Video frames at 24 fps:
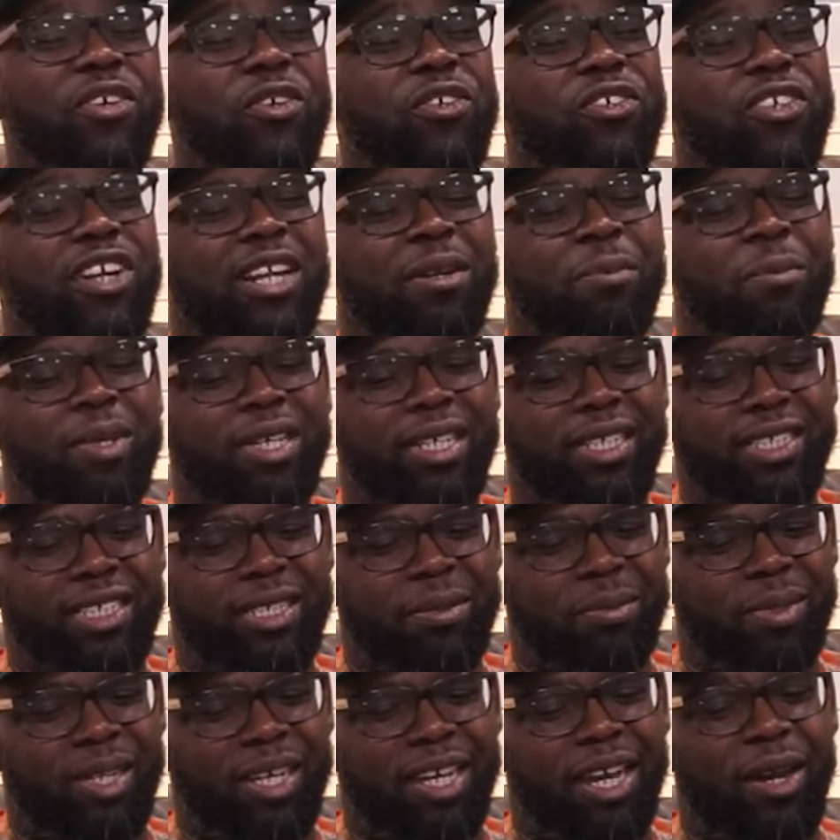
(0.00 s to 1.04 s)
You trying to make it
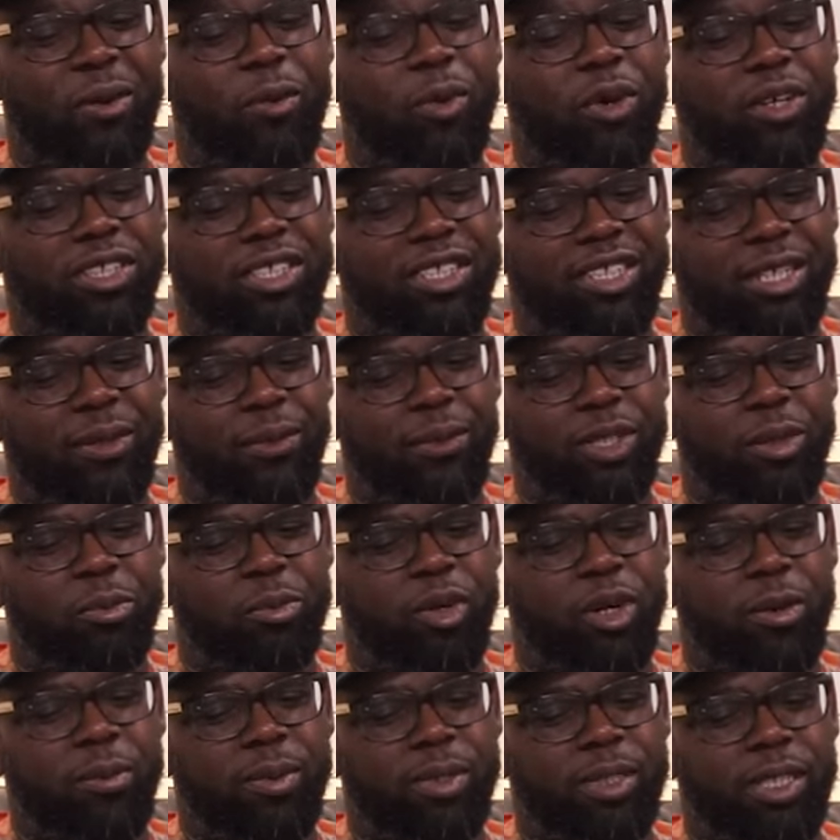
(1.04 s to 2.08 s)
seem like I walked in there with the
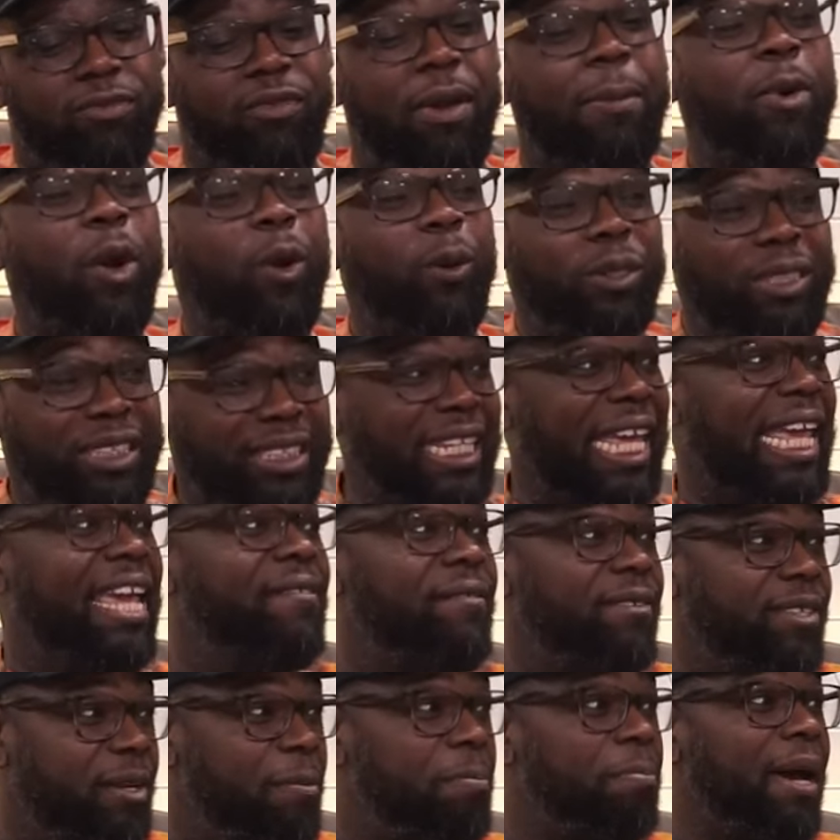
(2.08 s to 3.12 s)
purpose of I'm gonna
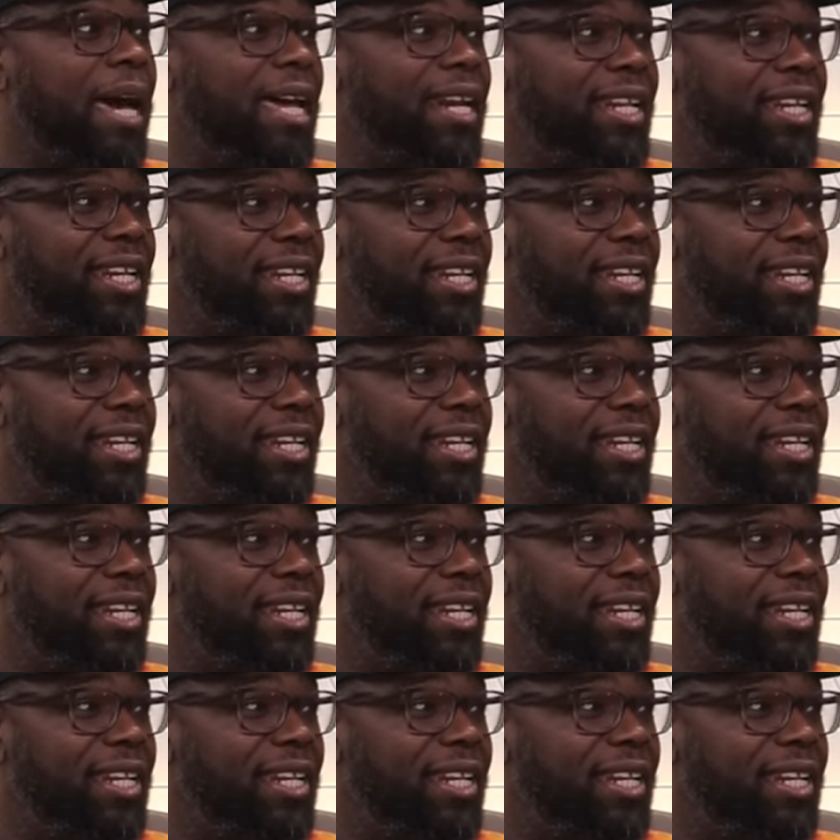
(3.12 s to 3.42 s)
save somebody